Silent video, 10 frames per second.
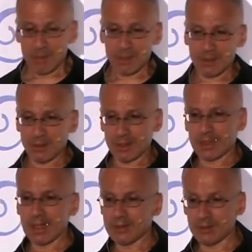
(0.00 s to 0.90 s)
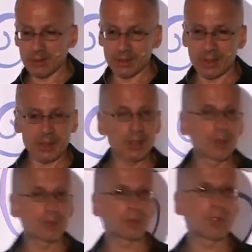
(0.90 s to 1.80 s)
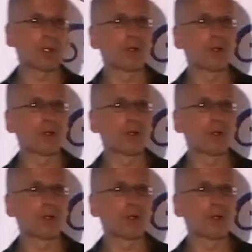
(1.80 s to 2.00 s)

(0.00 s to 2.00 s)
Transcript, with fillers: by the customer, they can go to the